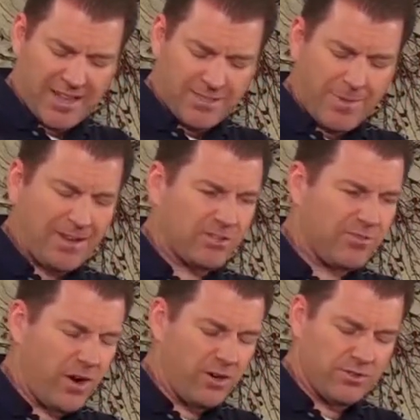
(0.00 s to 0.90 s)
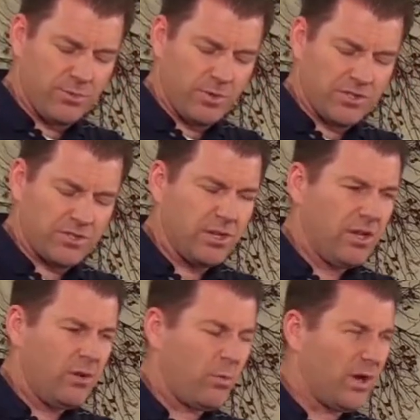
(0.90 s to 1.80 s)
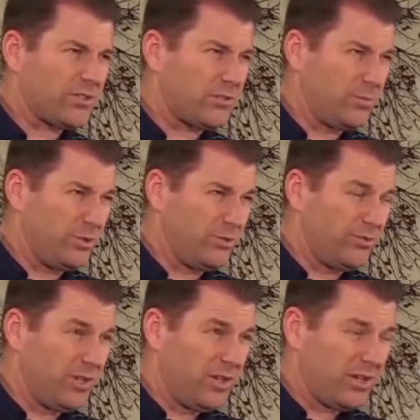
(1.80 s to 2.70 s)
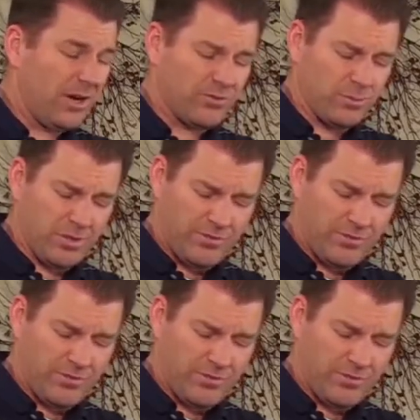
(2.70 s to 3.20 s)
That's about as far as the wrist wants to move comfortably.